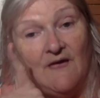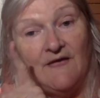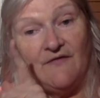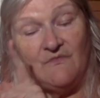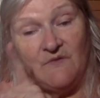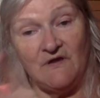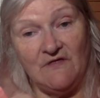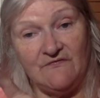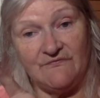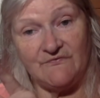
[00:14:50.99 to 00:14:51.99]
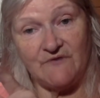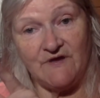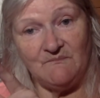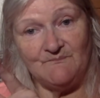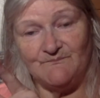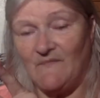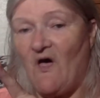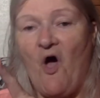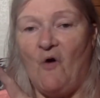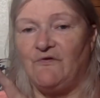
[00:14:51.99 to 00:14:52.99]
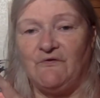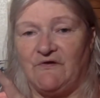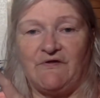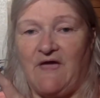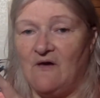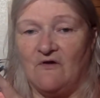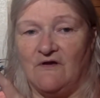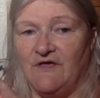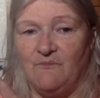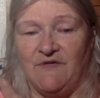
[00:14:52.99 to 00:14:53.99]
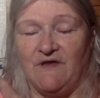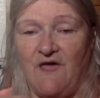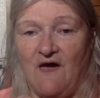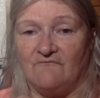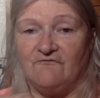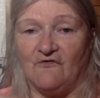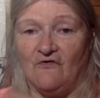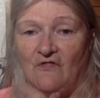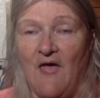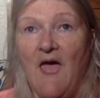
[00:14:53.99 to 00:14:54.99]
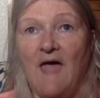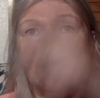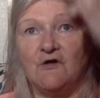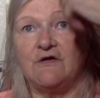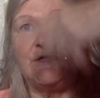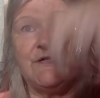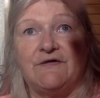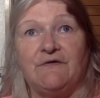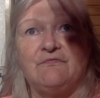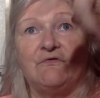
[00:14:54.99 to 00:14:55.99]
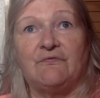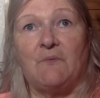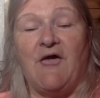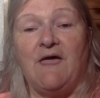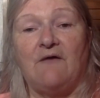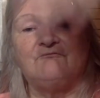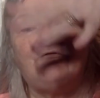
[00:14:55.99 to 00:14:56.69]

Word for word: in the middle of the street, oh, you can count on it being half full and kicking this way and